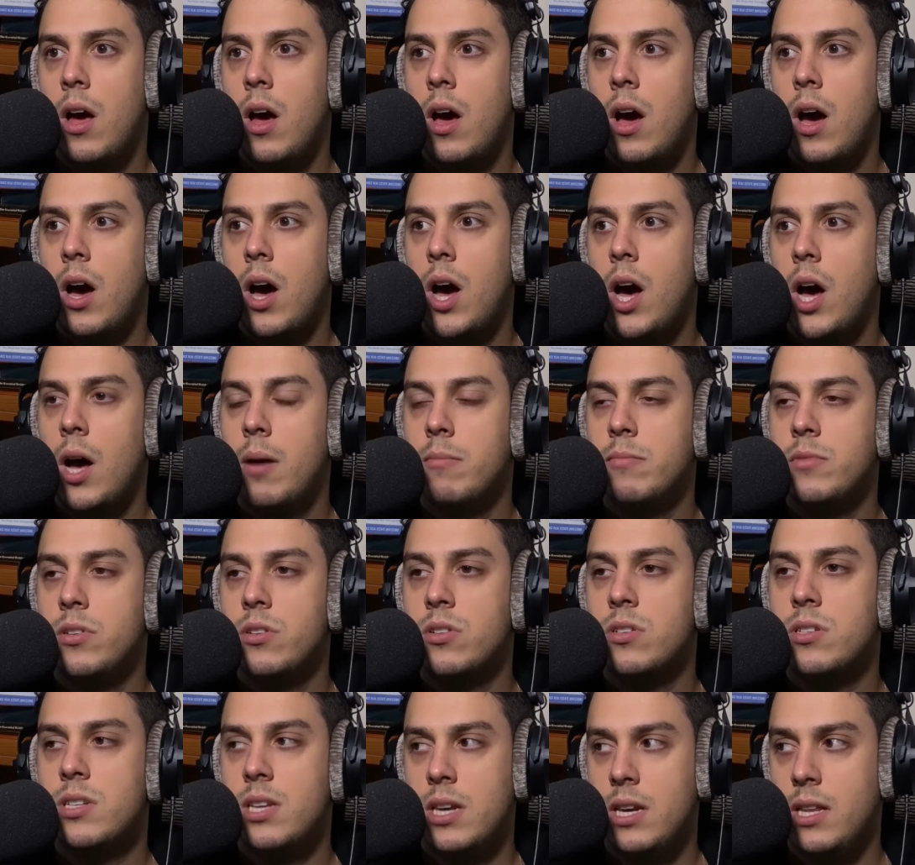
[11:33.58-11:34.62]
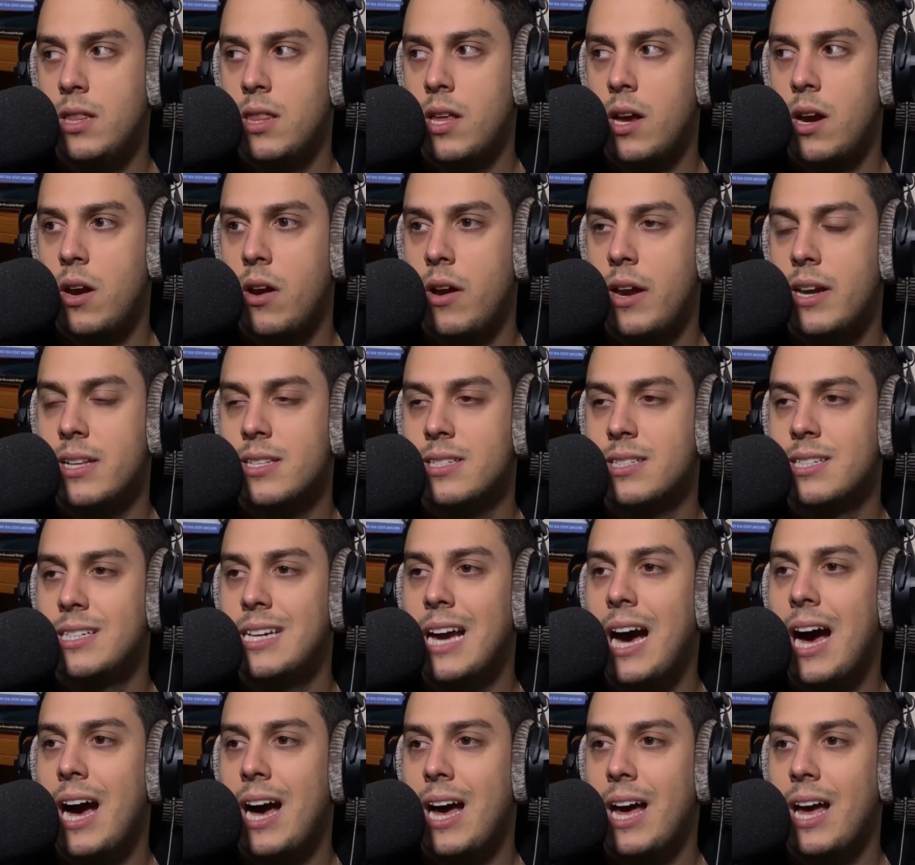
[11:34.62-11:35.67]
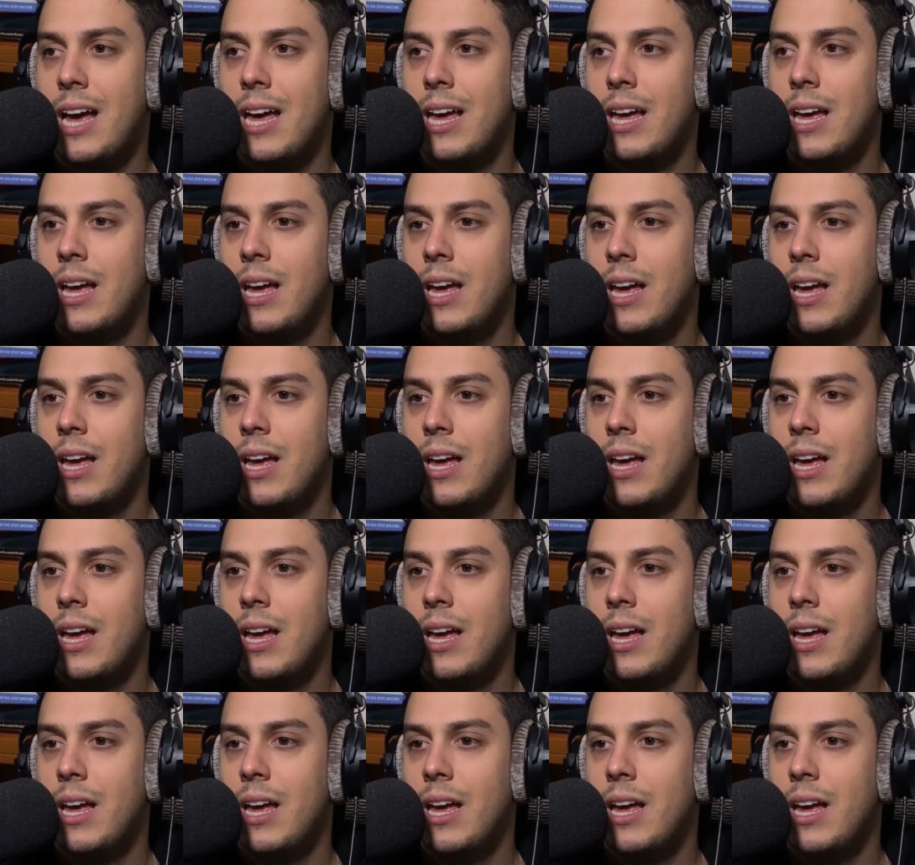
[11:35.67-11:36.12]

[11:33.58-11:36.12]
Um, you're sitting there, and it's guy,